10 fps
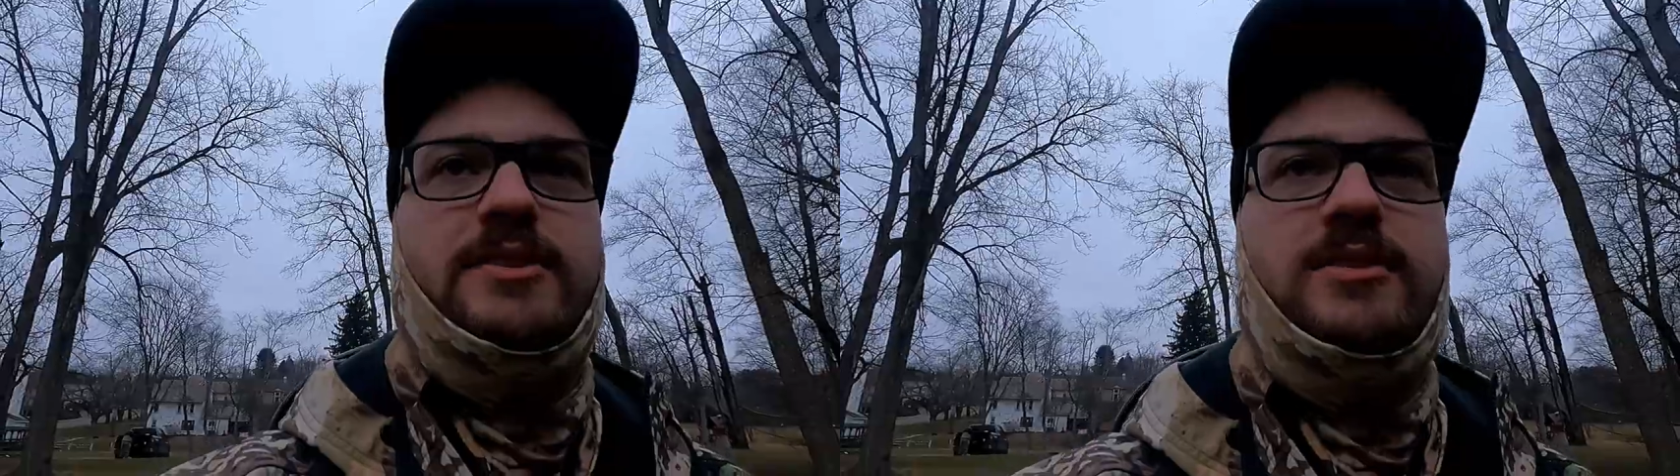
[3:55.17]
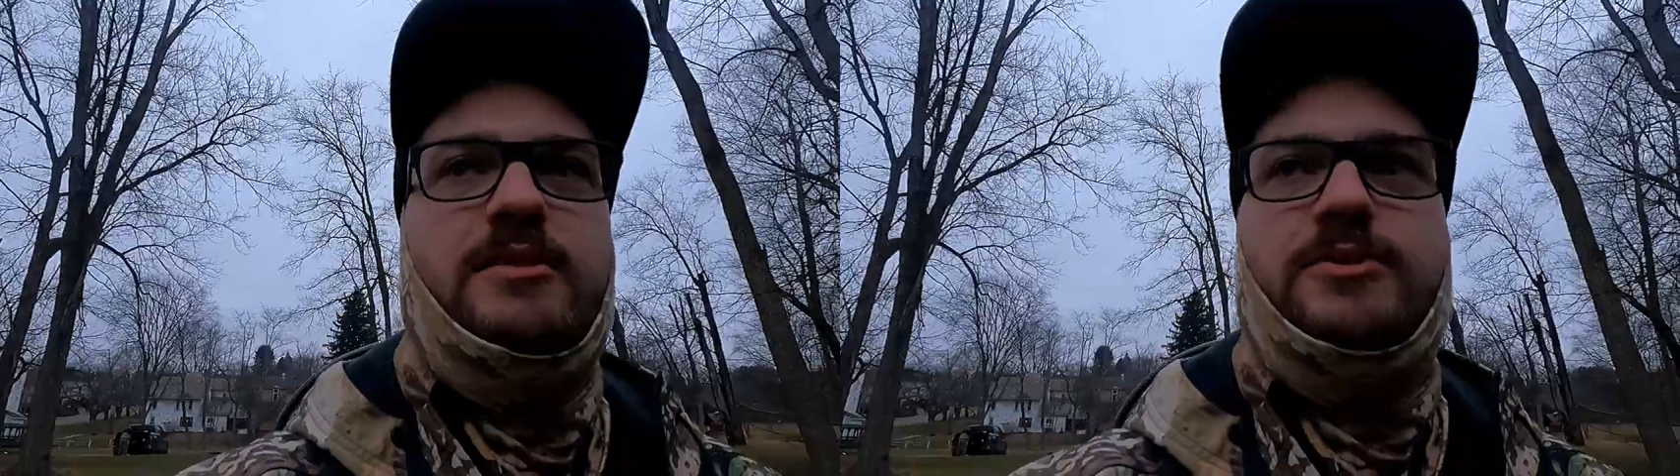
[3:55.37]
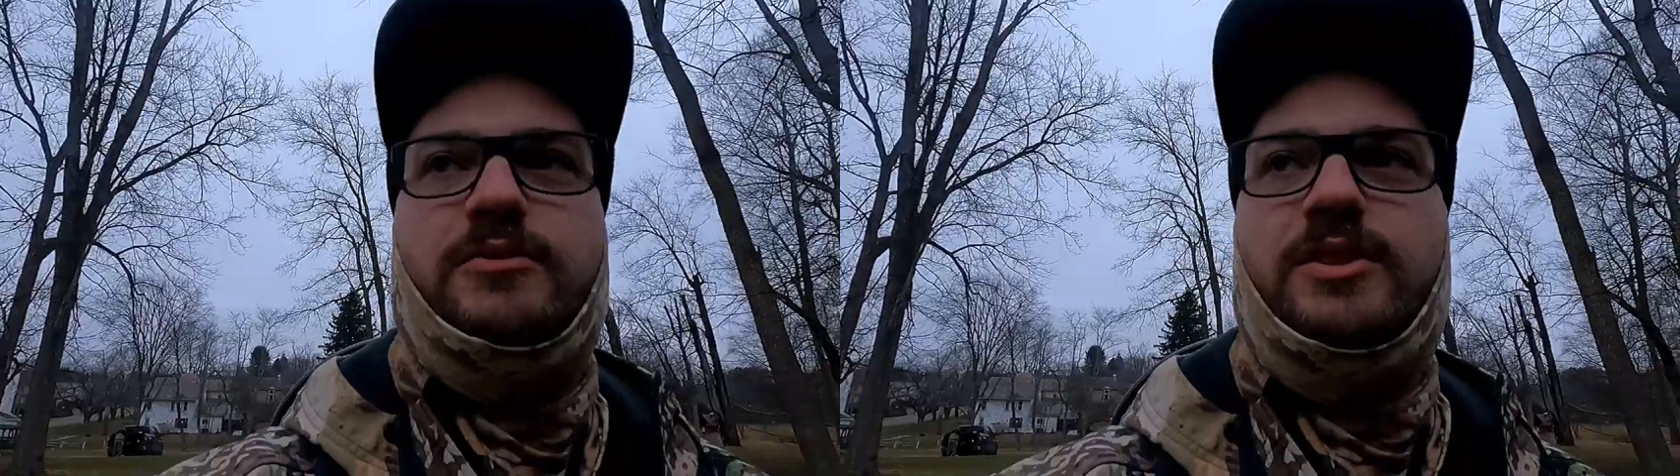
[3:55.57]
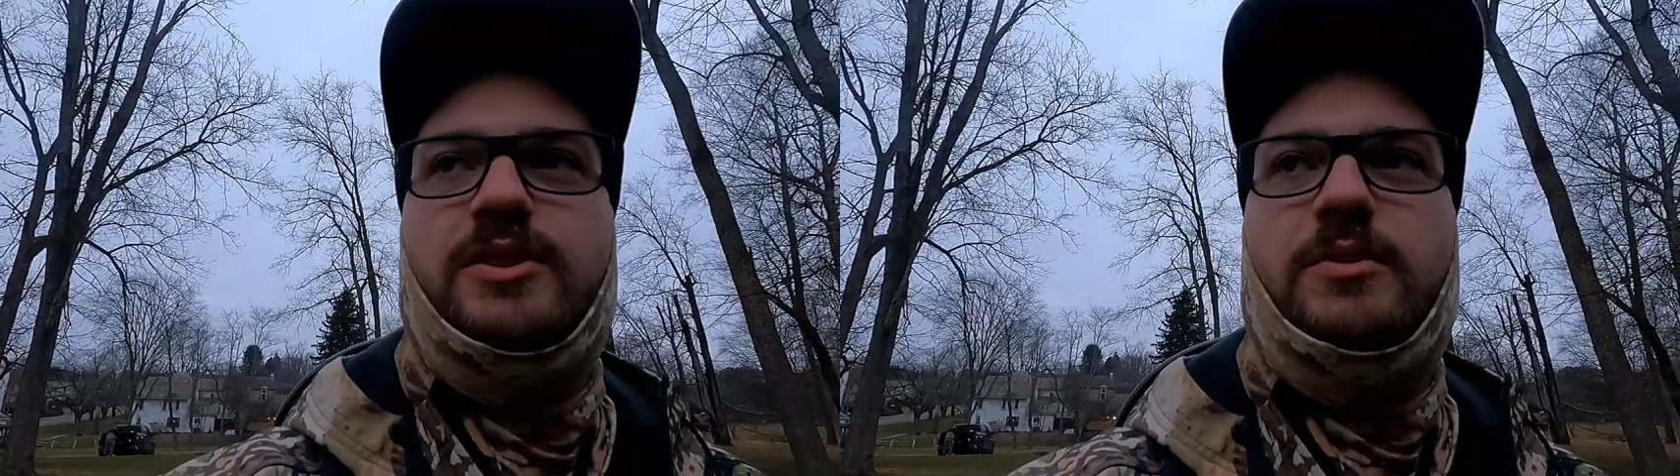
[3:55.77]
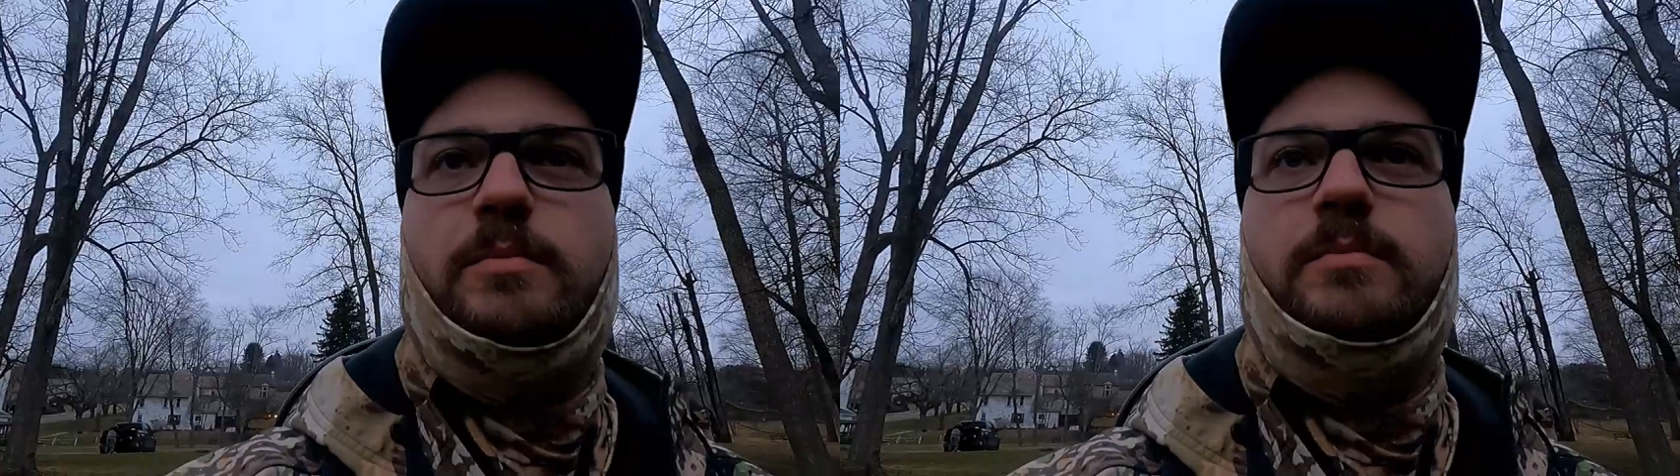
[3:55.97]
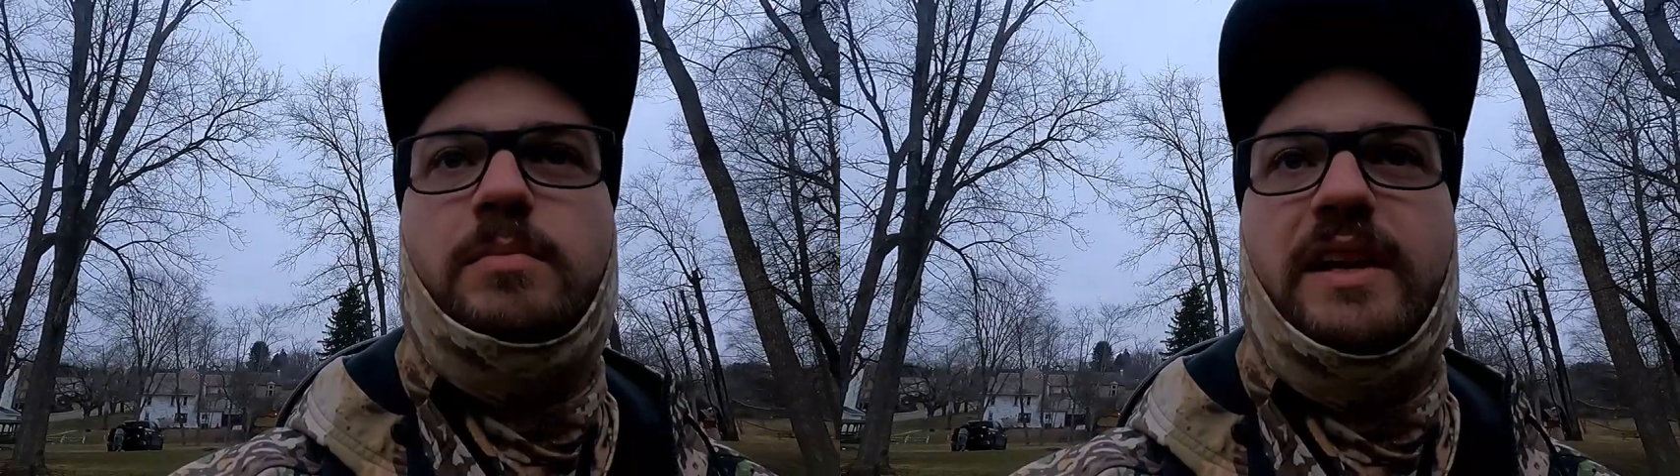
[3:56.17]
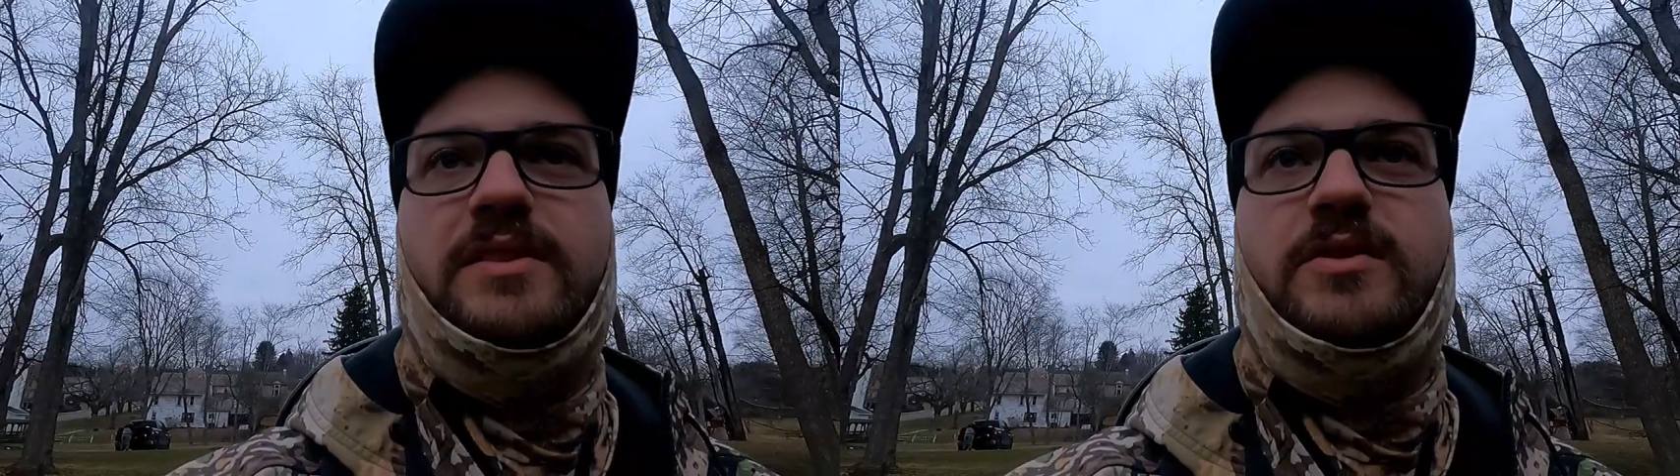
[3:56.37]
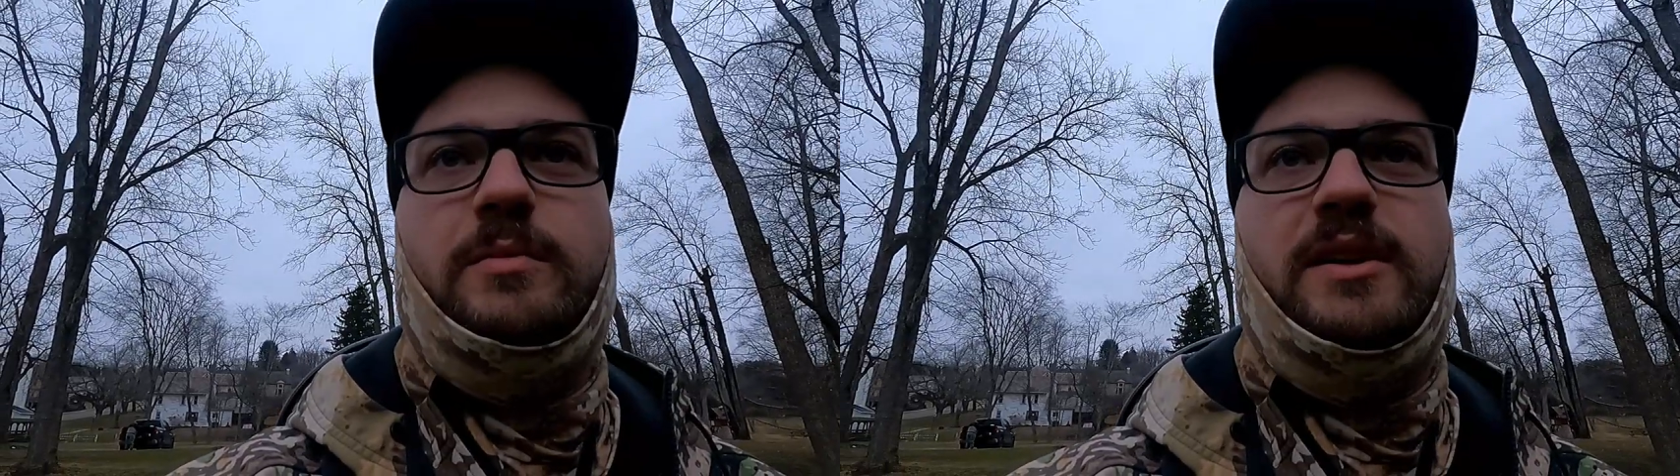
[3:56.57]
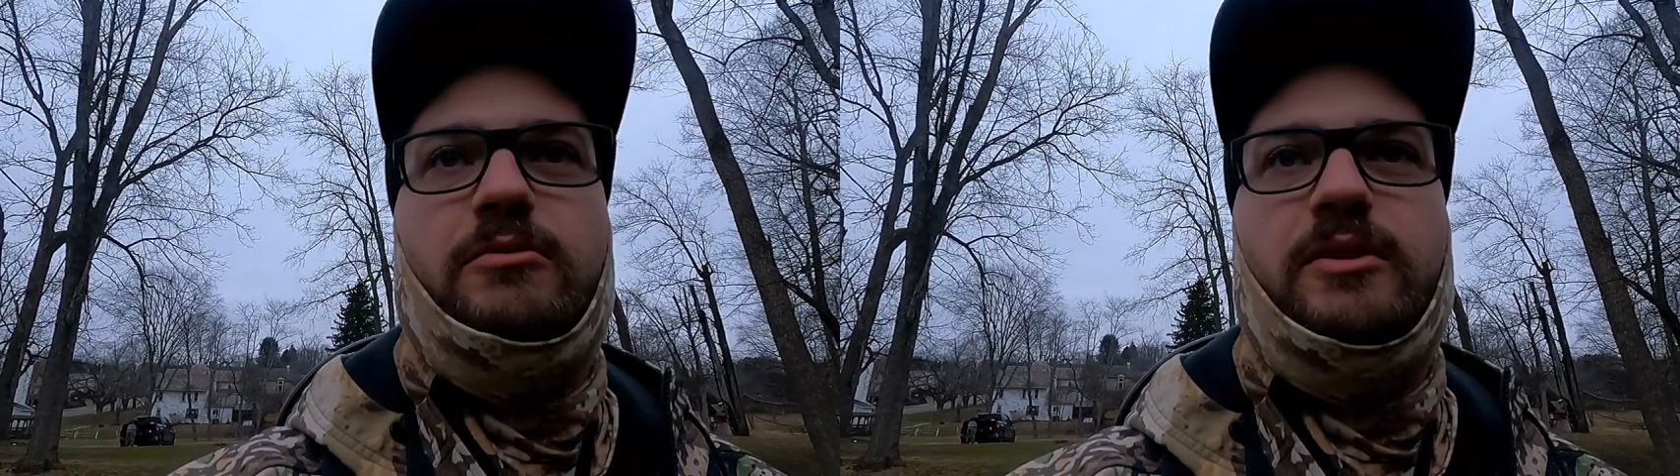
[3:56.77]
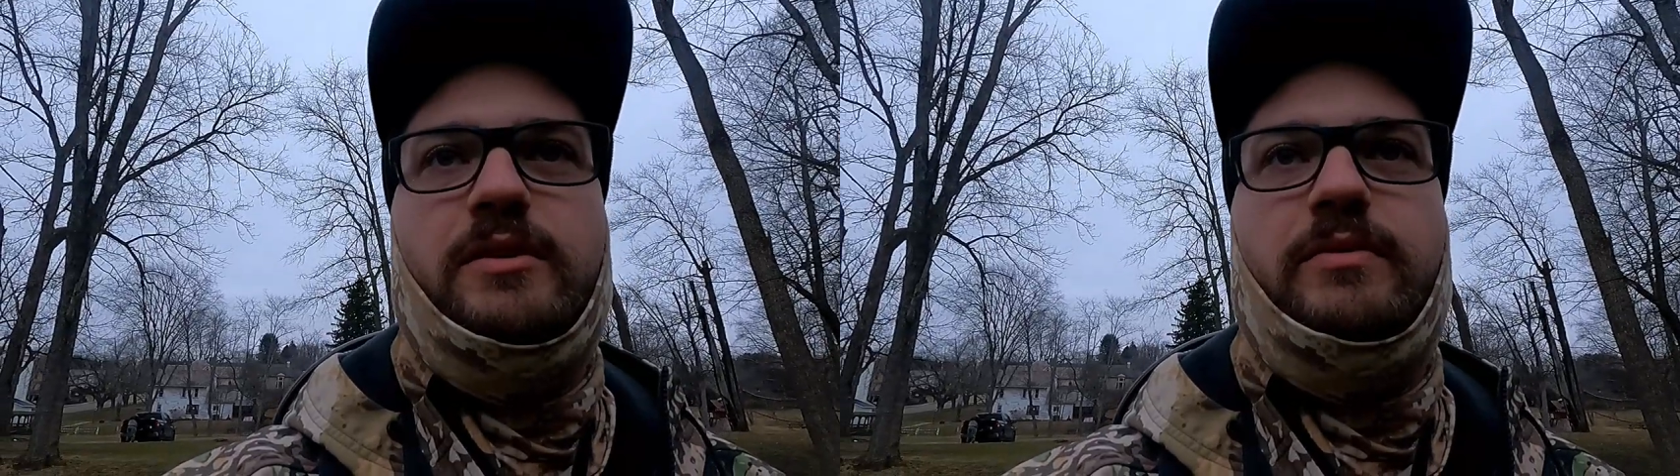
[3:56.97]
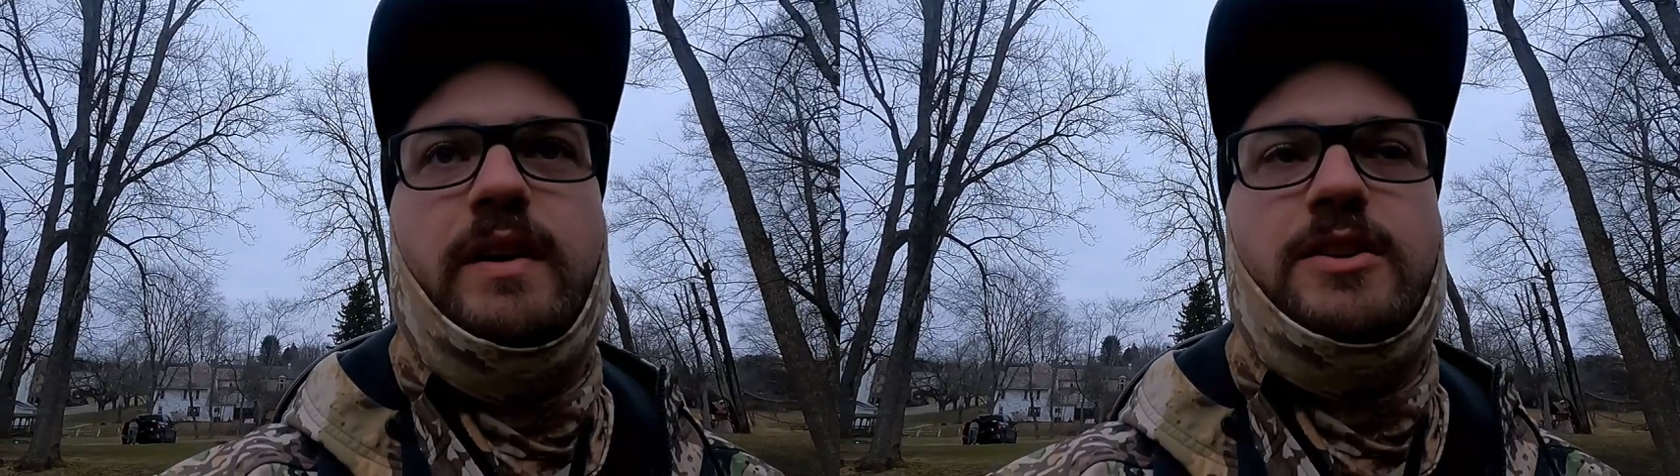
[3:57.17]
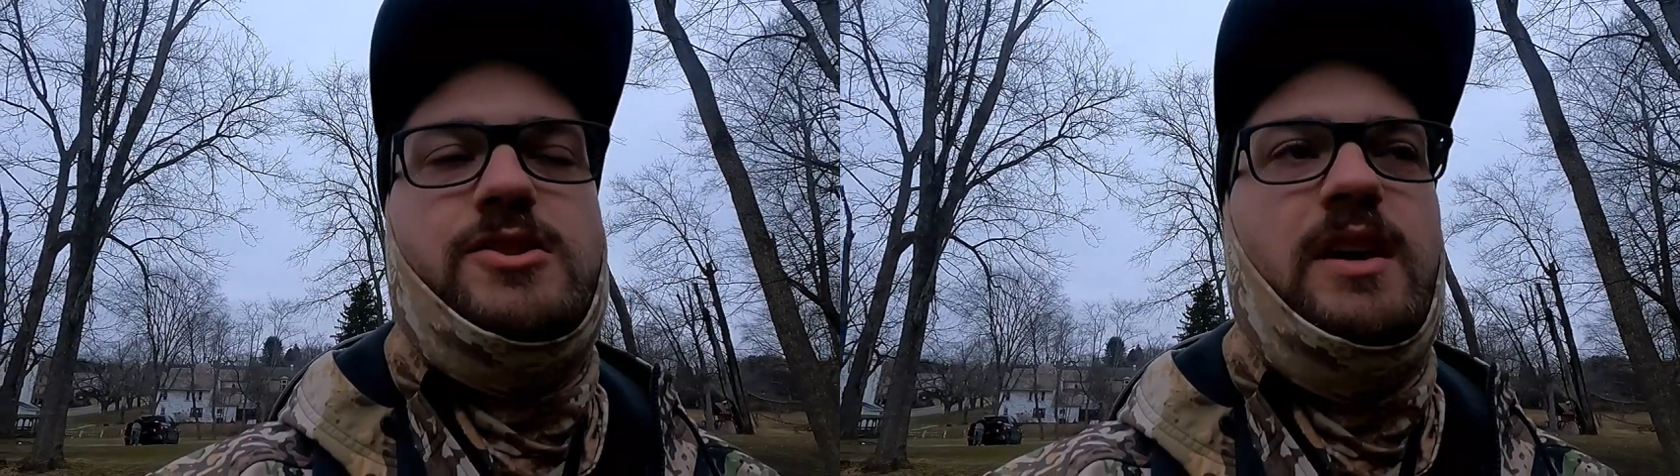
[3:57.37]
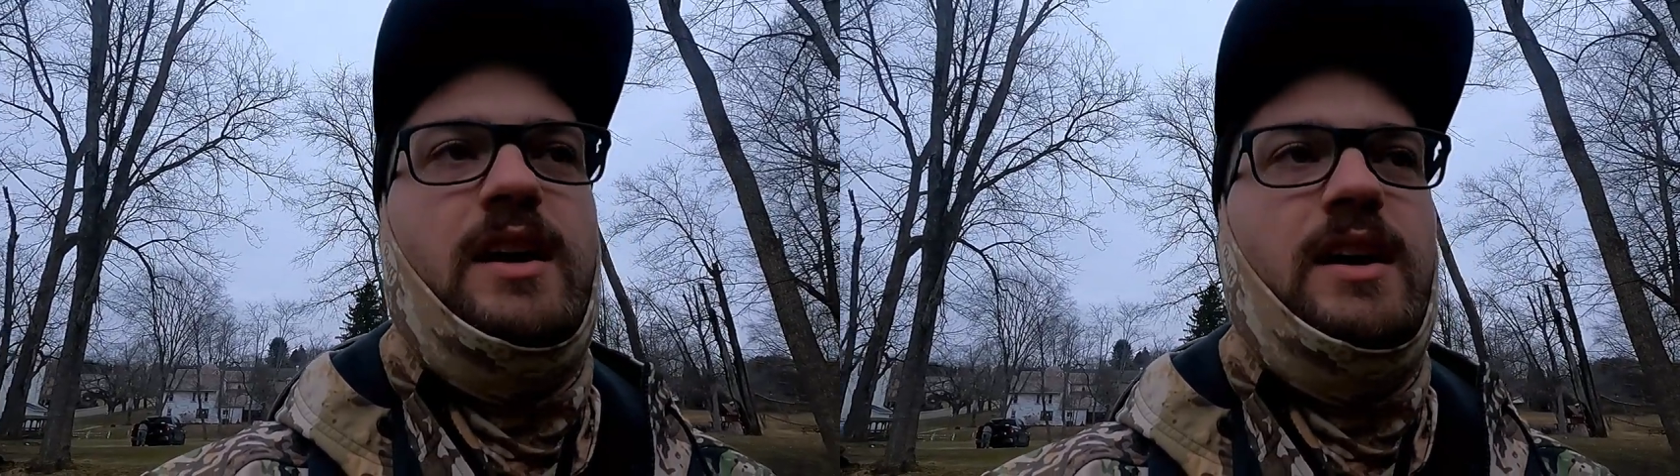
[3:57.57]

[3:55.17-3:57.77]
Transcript: So there was really no place for me to really fish.